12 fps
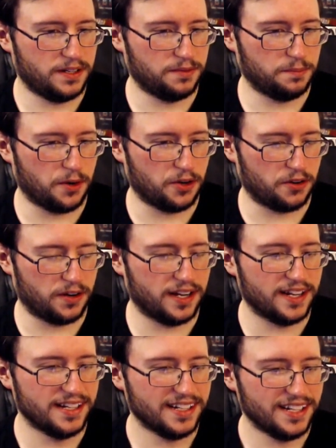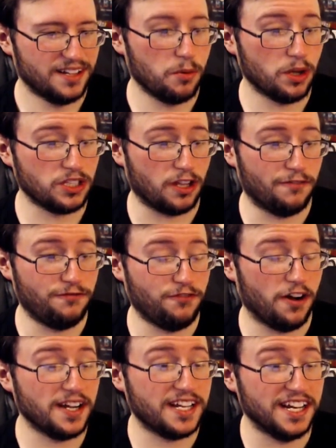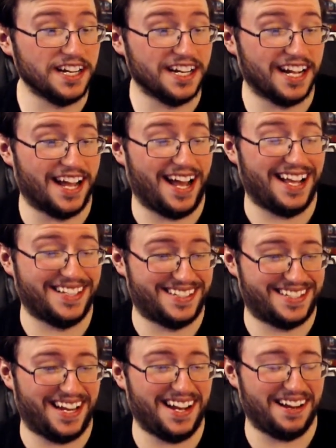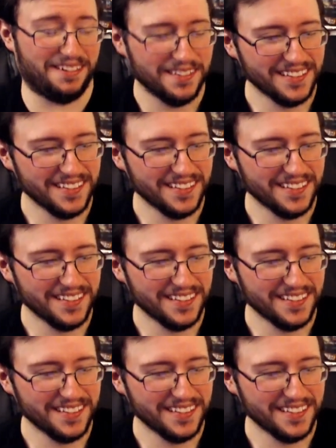He's murdering. What the fuck? God damn.